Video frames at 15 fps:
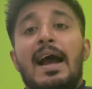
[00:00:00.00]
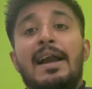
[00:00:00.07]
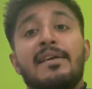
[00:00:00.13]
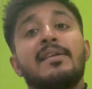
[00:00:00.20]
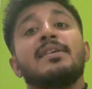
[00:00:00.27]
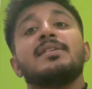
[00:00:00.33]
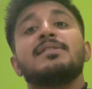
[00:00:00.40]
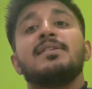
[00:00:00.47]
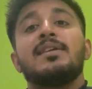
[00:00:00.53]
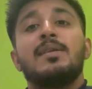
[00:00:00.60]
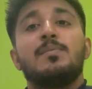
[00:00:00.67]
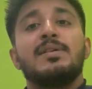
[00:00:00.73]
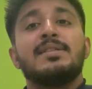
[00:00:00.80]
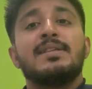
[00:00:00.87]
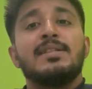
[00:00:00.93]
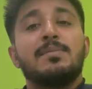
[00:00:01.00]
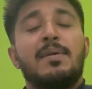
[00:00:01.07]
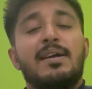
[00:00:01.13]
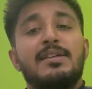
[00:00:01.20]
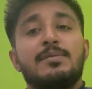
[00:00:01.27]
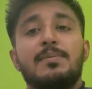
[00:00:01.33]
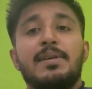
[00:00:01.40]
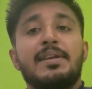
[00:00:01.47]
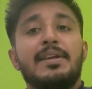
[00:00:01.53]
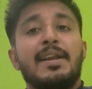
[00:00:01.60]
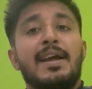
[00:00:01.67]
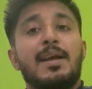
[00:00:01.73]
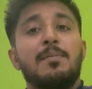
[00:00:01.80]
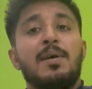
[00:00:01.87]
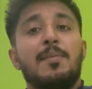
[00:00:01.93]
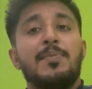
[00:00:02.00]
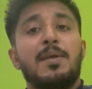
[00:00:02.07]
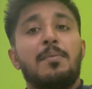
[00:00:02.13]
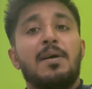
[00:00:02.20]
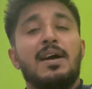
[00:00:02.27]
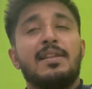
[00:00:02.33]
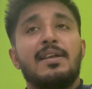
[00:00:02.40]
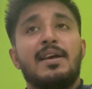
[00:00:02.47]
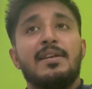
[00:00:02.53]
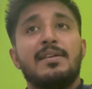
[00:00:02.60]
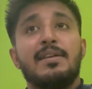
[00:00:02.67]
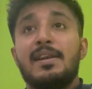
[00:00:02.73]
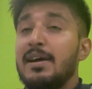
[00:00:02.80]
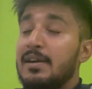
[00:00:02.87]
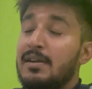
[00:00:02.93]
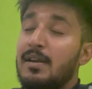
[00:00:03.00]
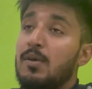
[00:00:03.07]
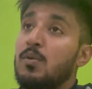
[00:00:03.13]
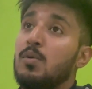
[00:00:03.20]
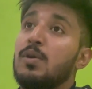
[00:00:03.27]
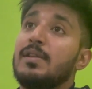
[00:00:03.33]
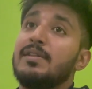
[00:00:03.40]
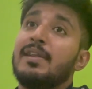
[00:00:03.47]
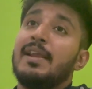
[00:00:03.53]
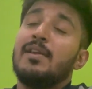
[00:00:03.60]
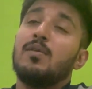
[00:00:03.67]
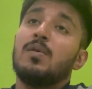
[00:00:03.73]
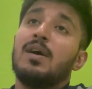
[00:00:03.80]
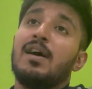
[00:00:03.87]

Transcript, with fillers: agricultural business management in IIM Ahmedabad and Lucknow then you